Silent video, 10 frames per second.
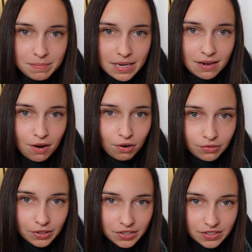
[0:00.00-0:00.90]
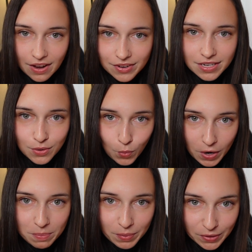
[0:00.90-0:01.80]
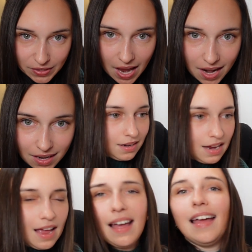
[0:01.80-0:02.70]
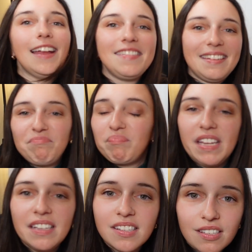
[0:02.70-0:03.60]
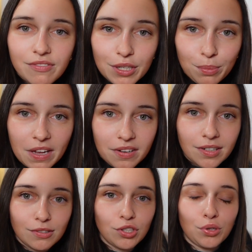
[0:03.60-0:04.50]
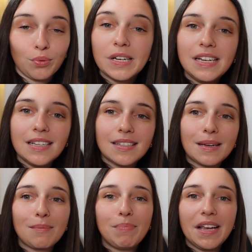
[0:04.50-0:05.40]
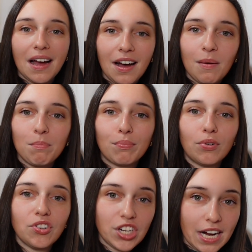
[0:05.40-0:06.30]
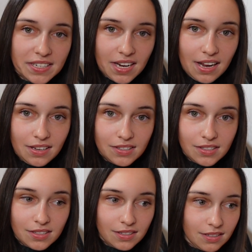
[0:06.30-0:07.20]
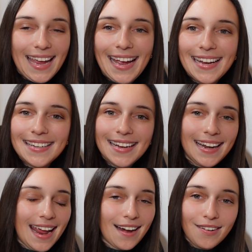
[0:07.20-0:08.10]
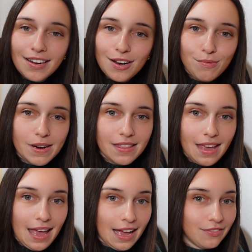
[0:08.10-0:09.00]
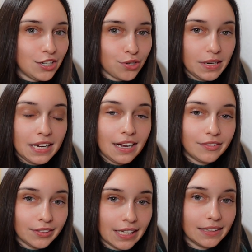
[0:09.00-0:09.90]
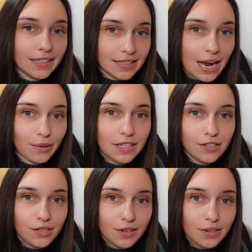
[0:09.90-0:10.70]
being over 71%. And in severe weather, trees become projectiles. And an area with heavy tree cover like the southeast